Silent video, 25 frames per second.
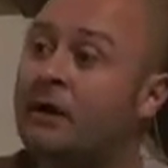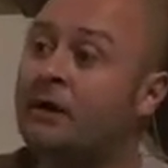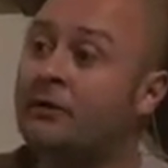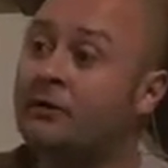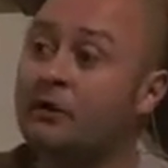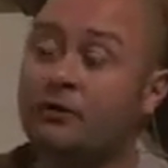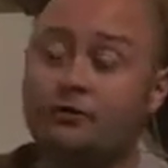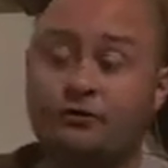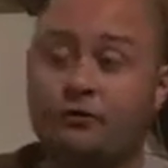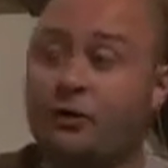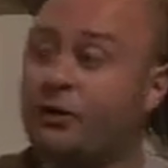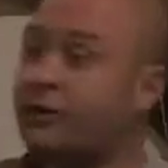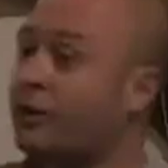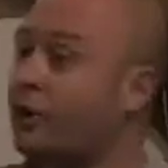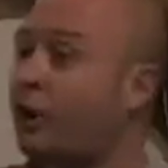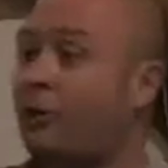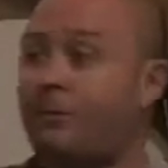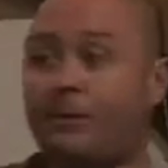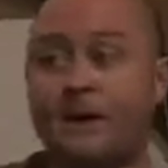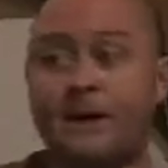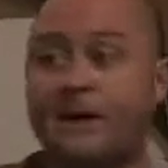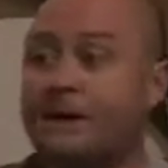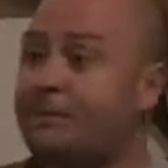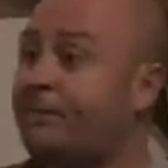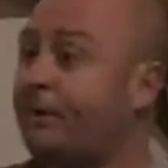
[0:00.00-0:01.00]
Don't try and
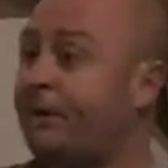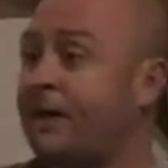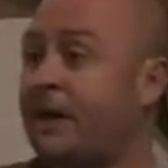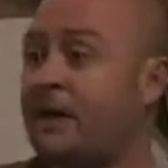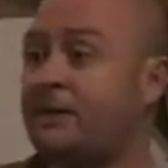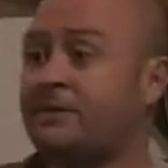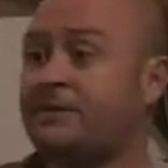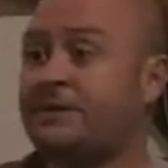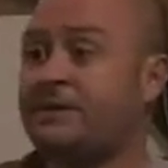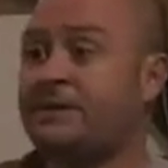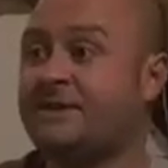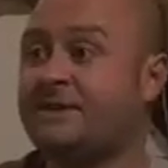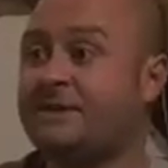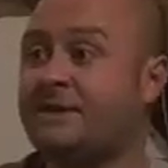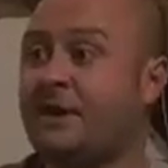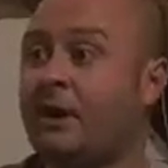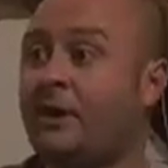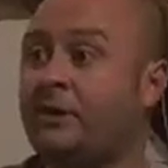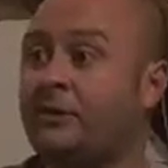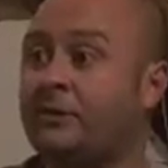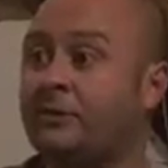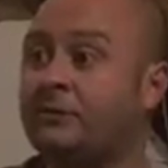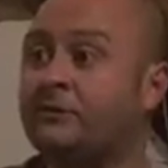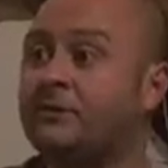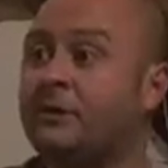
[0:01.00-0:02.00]
copy anybody else's
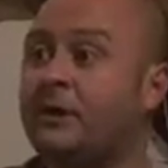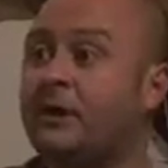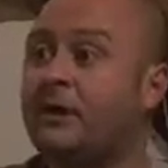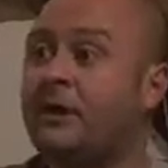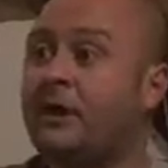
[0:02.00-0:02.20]
style.